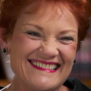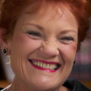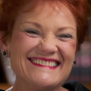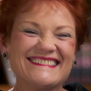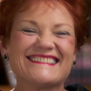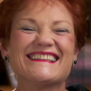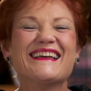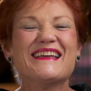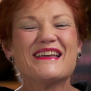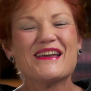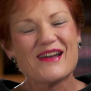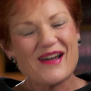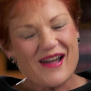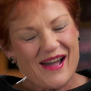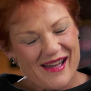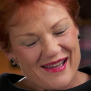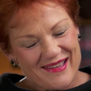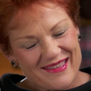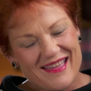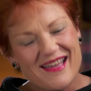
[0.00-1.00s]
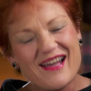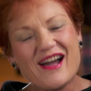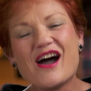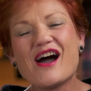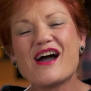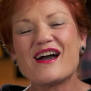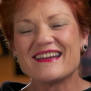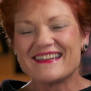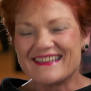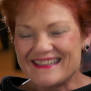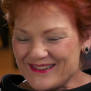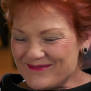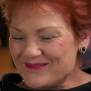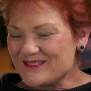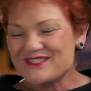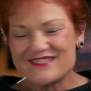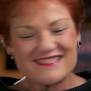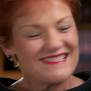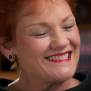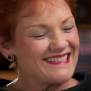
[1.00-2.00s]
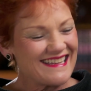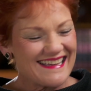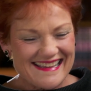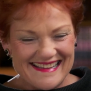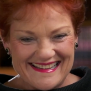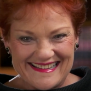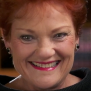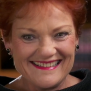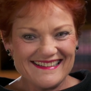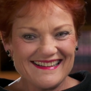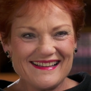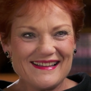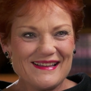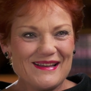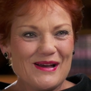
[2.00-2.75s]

yes, I I get what you're saying,